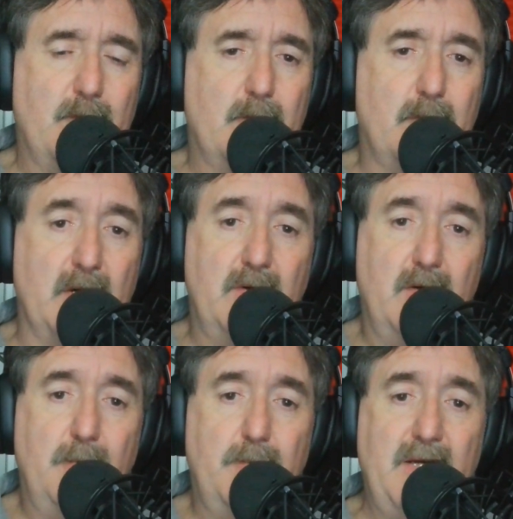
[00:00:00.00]
But
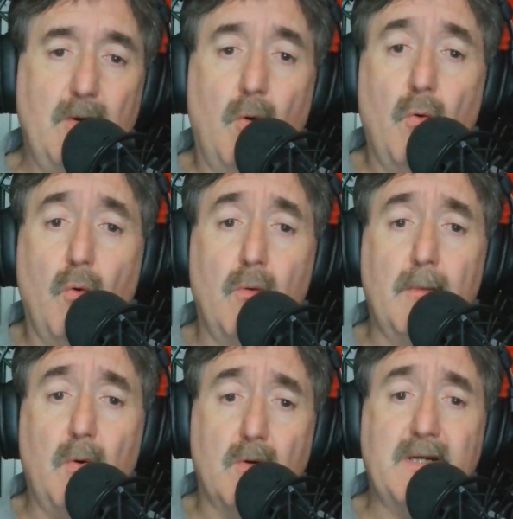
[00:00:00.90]
Being a home
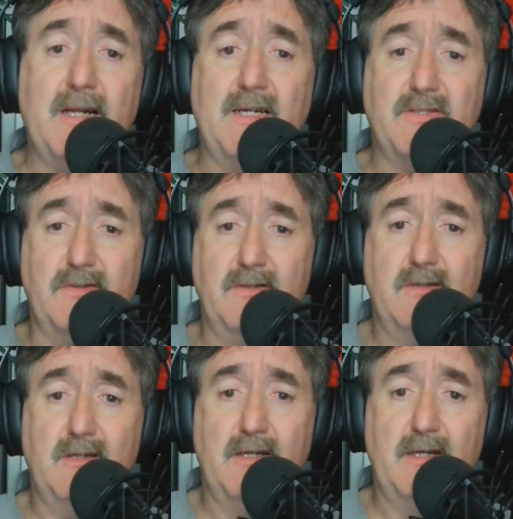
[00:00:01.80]
organizer
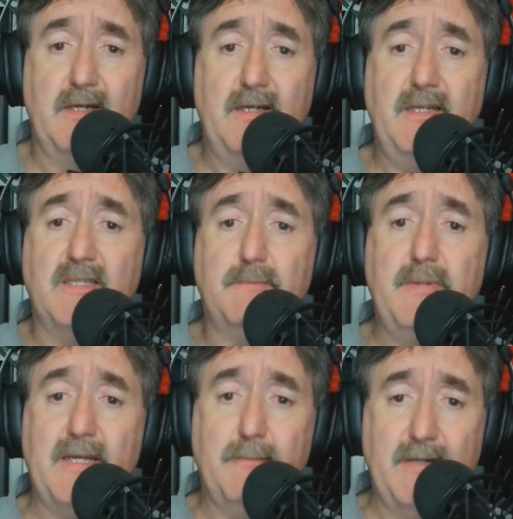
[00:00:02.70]
is
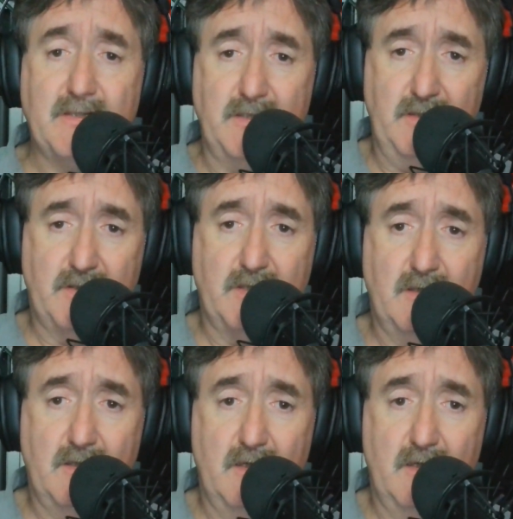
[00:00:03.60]
big business.